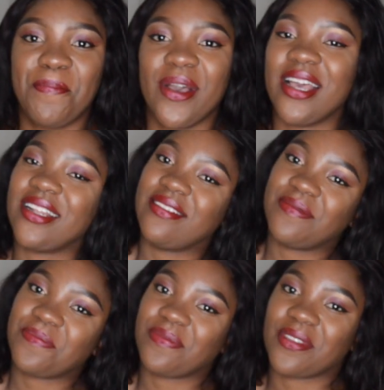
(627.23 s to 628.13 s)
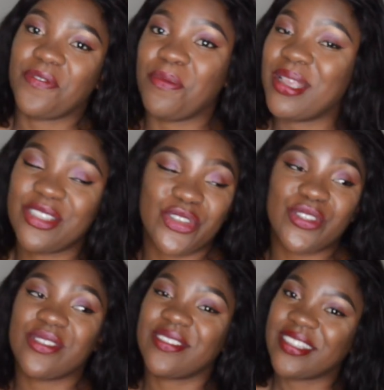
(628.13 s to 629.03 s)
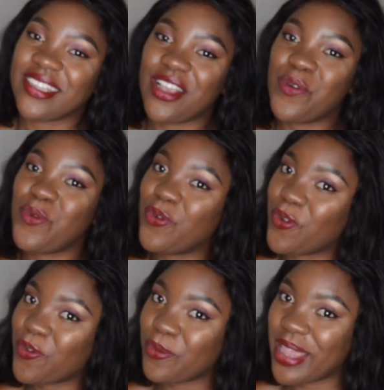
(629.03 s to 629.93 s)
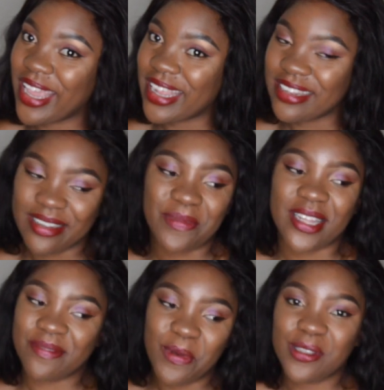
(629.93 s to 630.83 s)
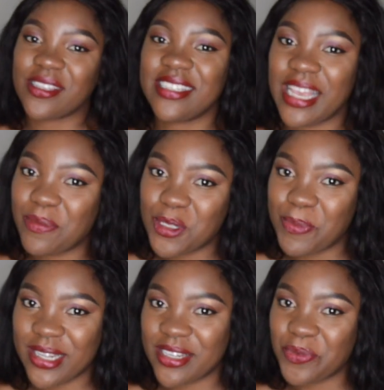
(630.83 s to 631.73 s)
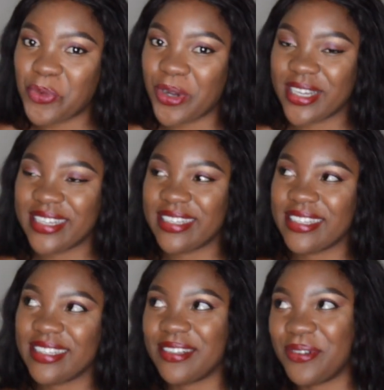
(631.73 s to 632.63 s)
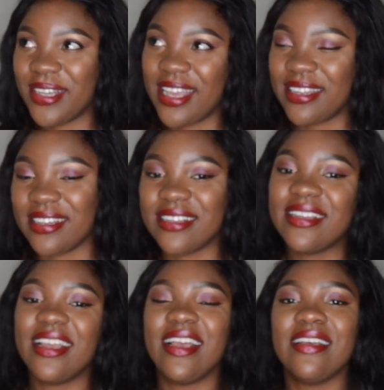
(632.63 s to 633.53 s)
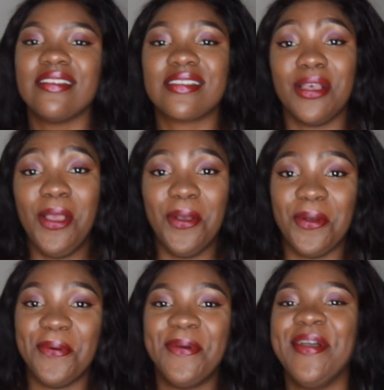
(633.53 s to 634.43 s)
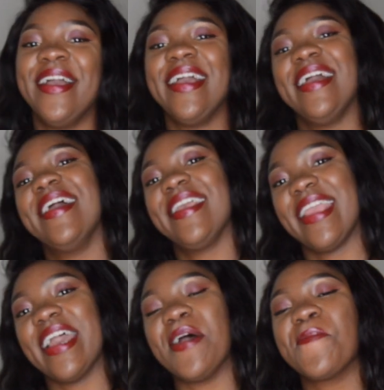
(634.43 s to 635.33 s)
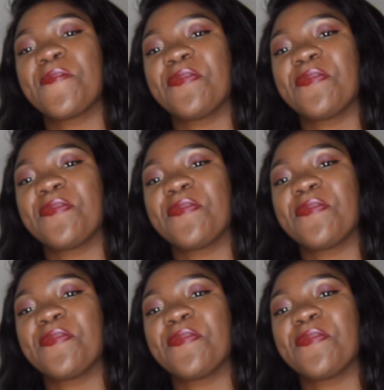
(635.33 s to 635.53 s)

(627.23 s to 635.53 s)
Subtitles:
But for me, it's just a roof over my head. I mean, most of the time you spend it at work. Well, kinda. So yeah,